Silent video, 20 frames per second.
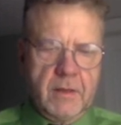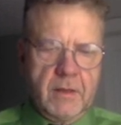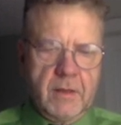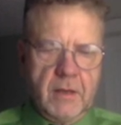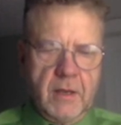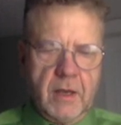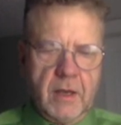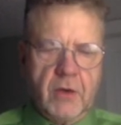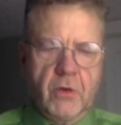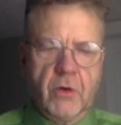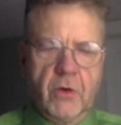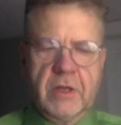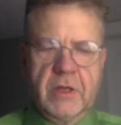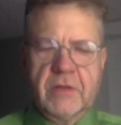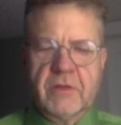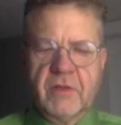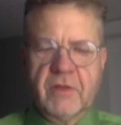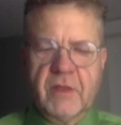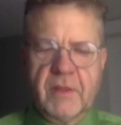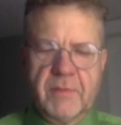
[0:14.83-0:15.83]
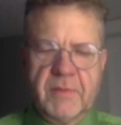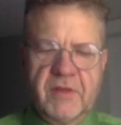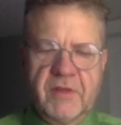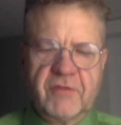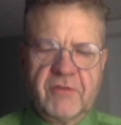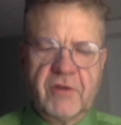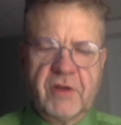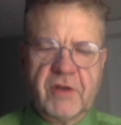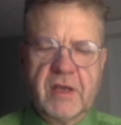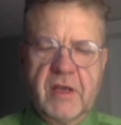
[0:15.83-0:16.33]
According to the
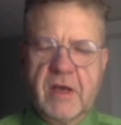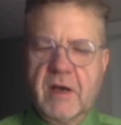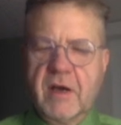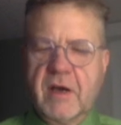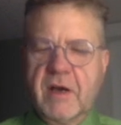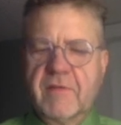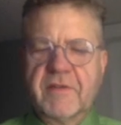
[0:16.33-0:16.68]
Ministry of